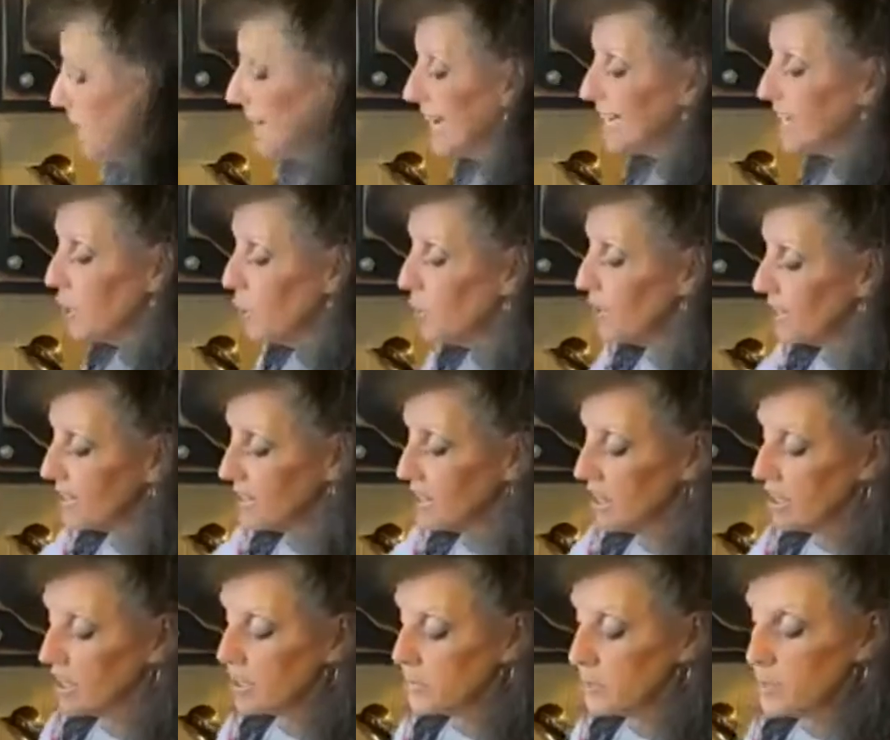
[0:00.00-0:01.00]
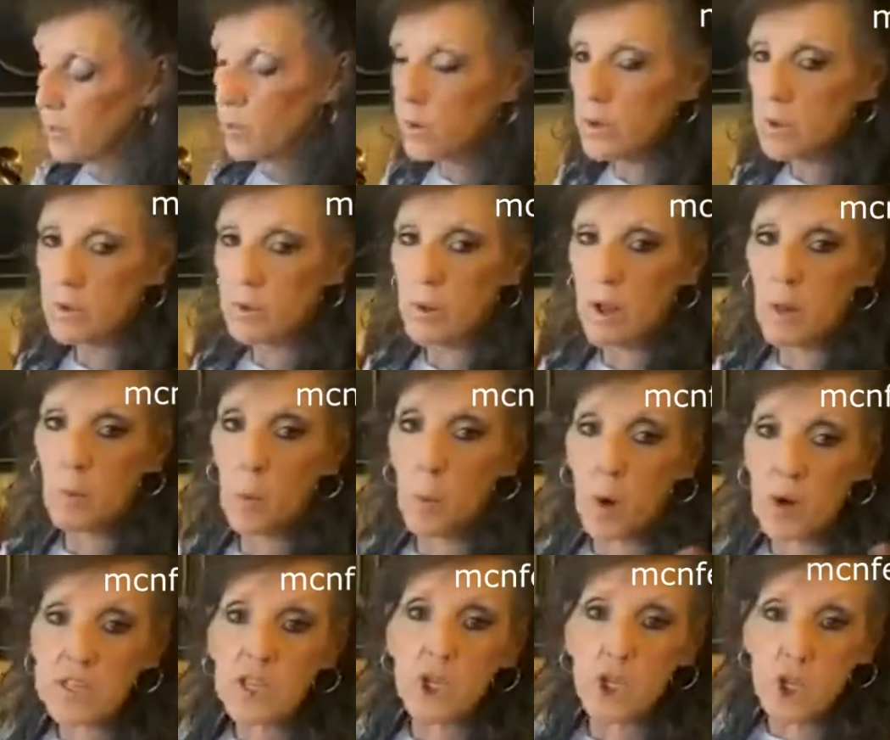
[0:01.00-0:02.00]
I mean, I know what it does, but
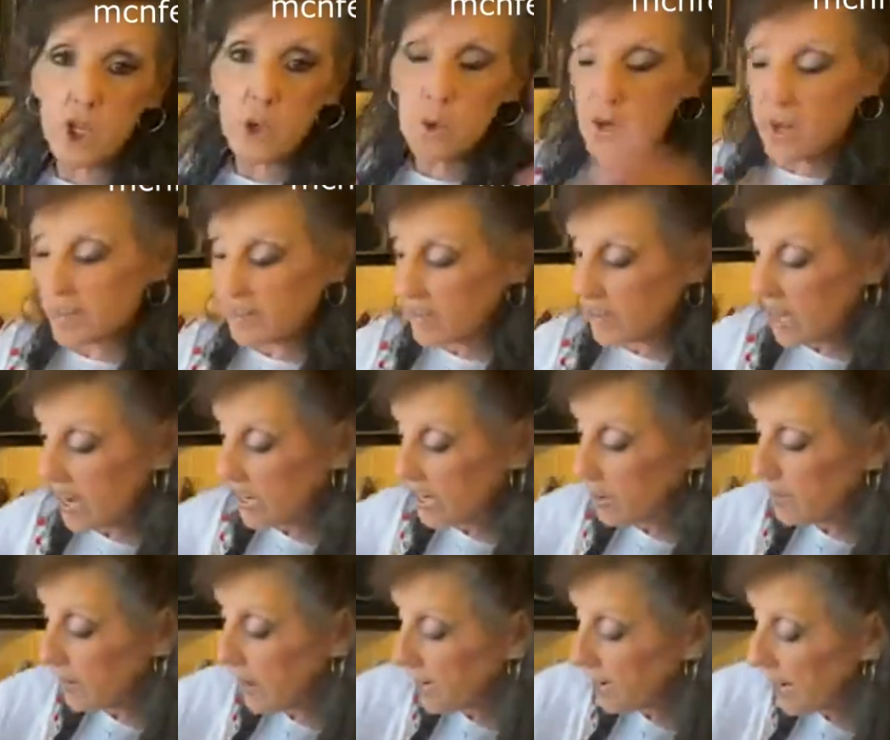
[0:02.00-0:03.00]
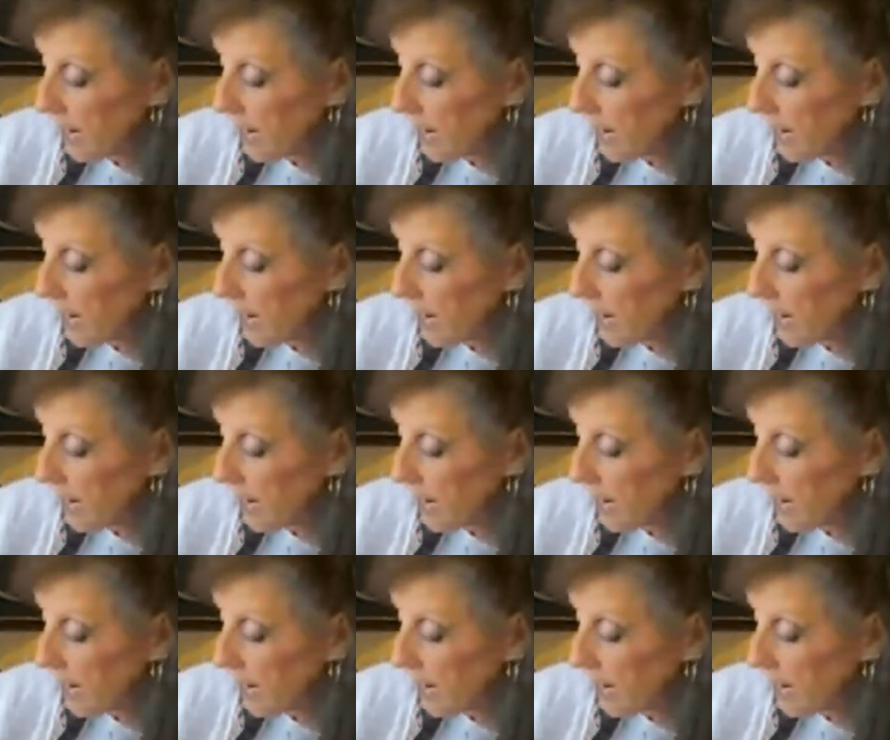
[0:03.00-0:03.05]
what do you guys like